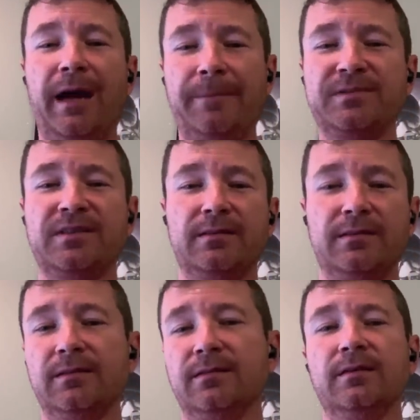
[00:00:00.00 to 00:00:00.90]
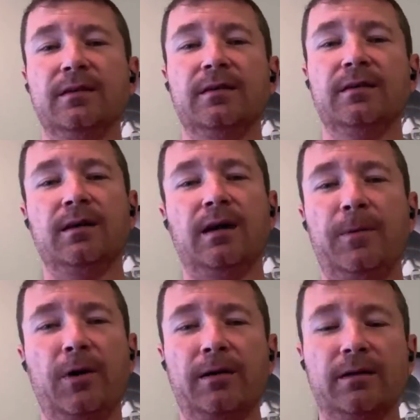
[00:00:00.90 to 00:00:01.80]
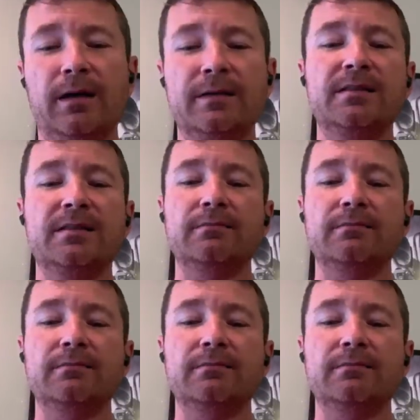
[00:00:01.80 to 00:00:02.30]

apps into a couple airlines.